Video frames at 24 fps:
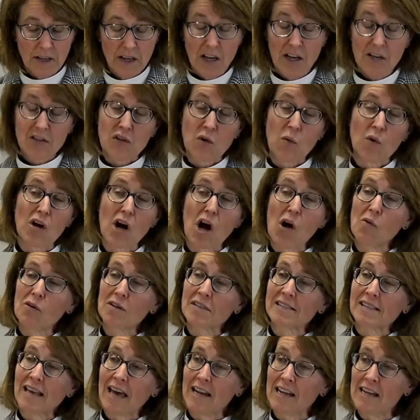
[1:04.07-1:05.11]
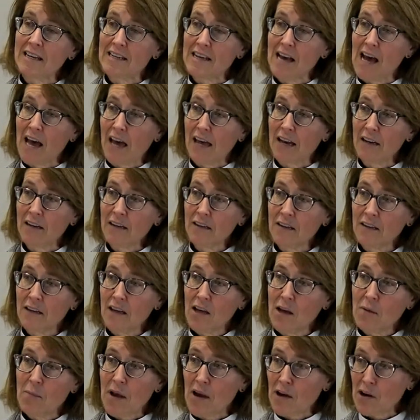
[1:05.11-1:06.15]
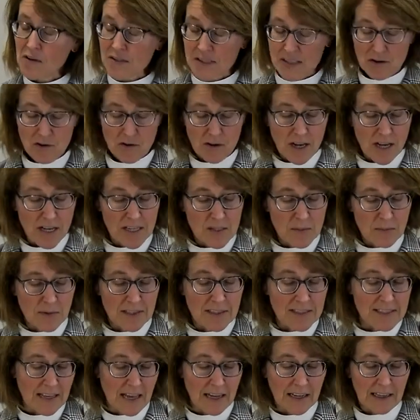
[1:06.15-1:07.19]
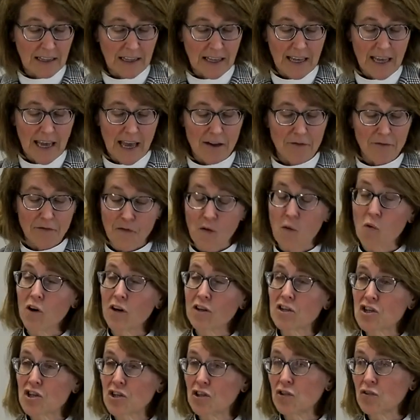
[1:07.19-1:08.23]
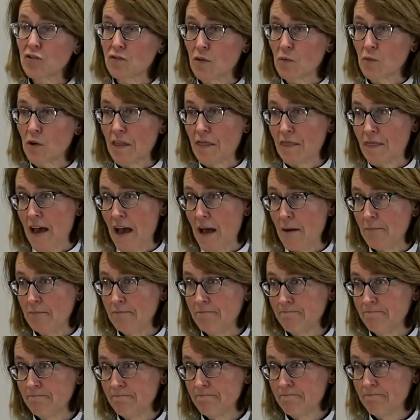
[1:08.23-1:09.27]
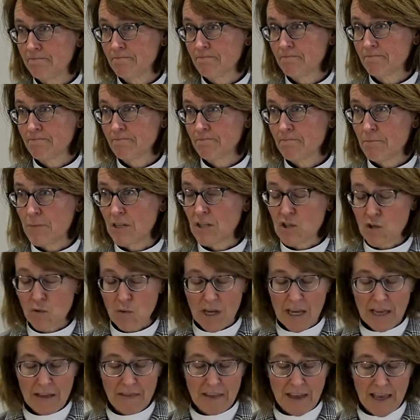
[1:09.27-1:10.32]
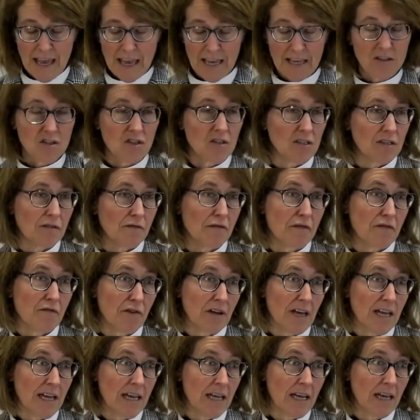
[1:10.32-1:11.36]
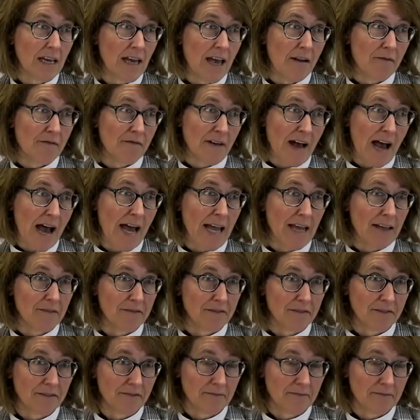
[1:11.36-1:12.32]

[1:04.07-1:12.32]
So when all was said and done, Maris and her husband suddenly had four children with them between the ages of 3 and 5.